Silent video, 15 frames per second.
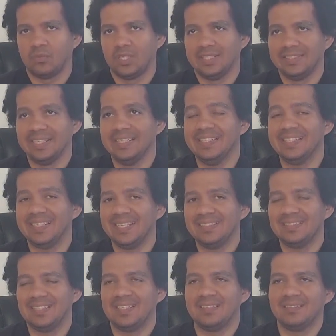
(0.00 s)
It
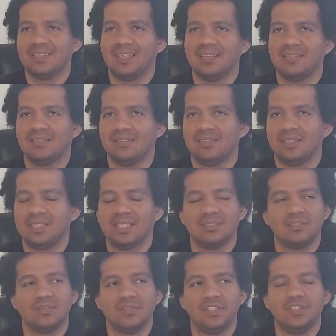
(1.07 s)
indicates their intent. It
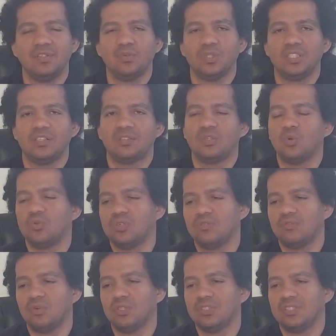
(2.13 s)
has nothing to do with their tone
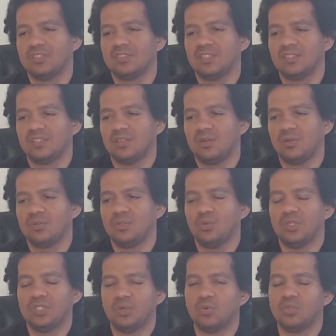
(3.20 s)
of voice, etc.
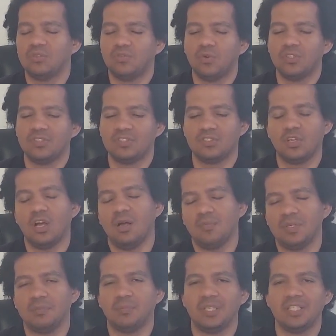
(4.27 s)
Although a tone of voice is
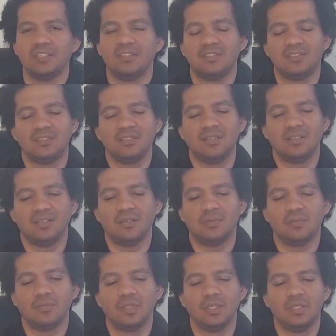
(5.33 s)
commonplace
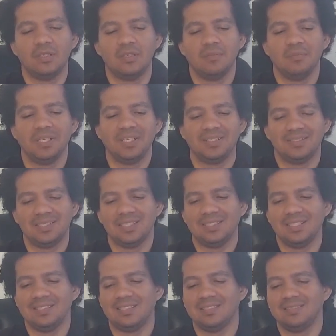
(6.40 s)
um, because
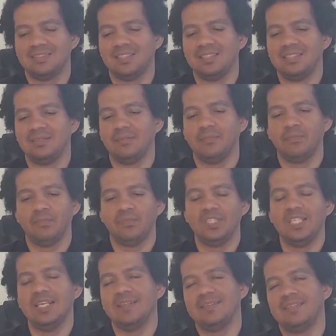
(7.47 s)
it essentially
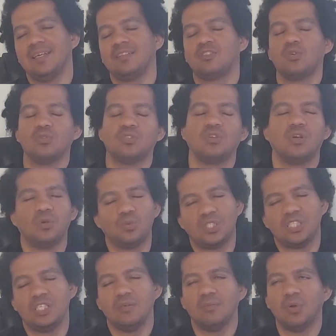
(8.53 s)
the intent goes along
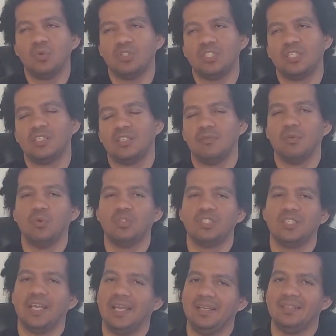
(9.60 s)
with the emotion, and
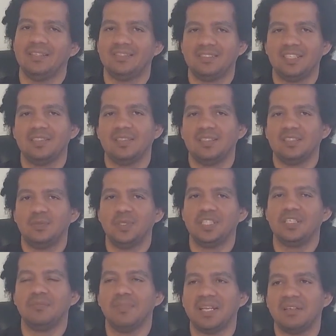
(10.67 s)
emotion, anger is generally
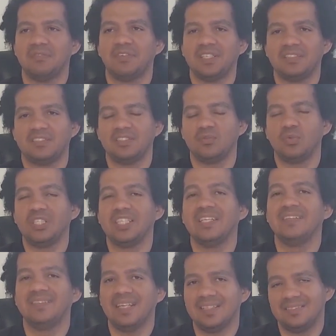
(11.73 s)
speaking manifested with
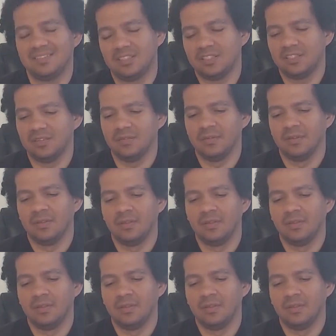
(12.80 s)
intensity.